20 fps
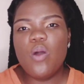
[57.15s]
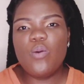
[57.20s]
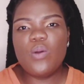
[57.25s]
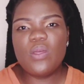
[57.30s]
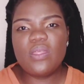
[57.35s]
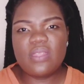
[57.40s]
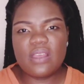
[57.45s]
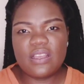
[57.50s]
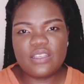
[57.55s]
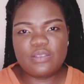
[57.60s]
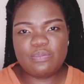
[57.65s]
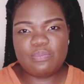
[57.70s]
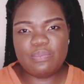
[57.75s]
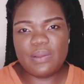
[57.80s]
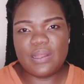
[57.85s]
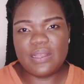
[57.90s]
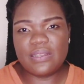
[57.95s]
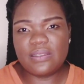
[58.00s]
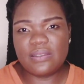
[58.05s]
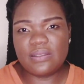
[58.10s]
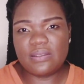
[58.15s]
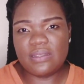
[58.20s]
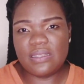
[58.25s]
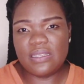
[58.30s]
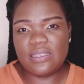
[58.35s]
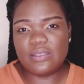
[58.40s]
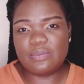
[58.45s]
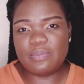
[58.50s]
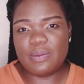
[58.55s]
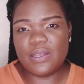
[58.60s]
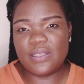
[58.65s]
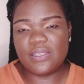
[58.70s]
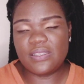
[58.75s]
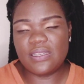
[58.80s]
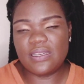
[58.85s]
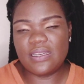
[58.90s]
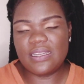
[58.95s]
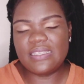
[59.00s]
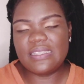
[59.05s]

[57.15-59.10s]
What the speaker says: with this person.